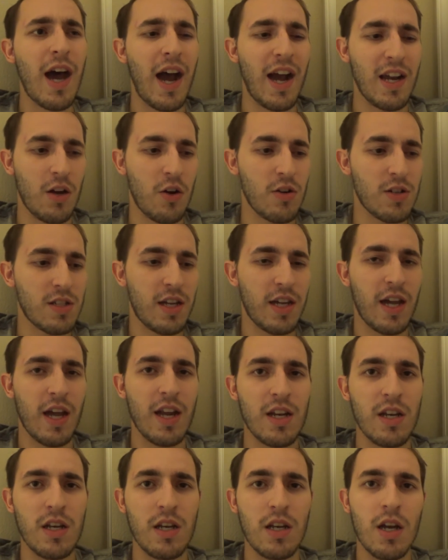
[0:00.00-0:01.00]
I noticed I
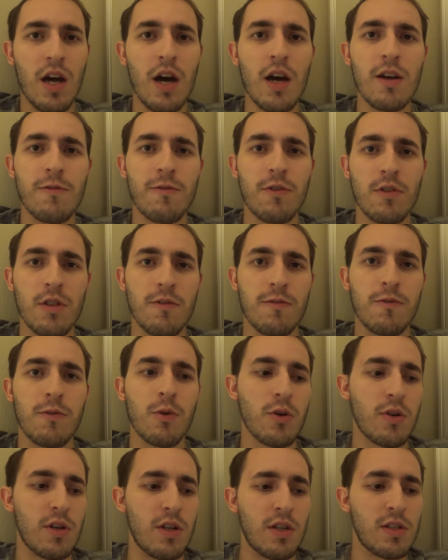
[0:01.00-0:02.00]
had none from the
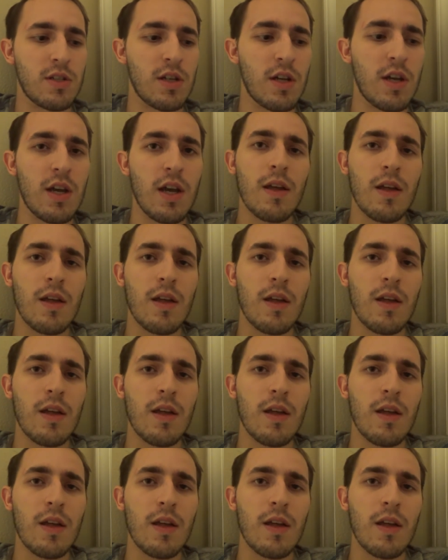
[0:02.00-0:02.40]
40s,